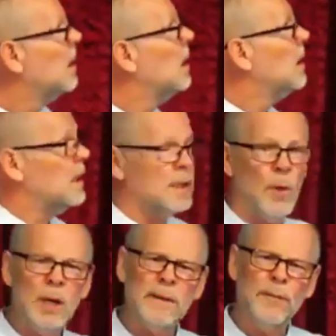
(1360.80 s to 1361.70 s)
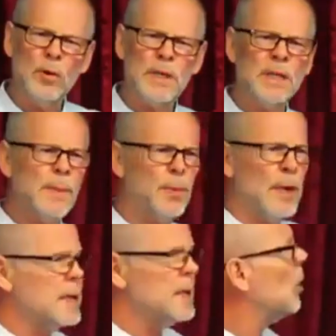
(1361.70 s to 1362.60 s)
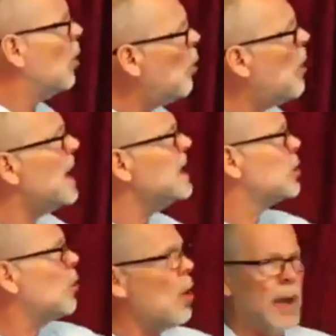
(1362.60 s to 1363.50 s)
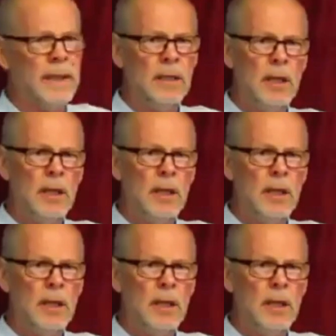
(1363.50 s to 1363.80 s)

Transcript: The demonic forces are present, always trying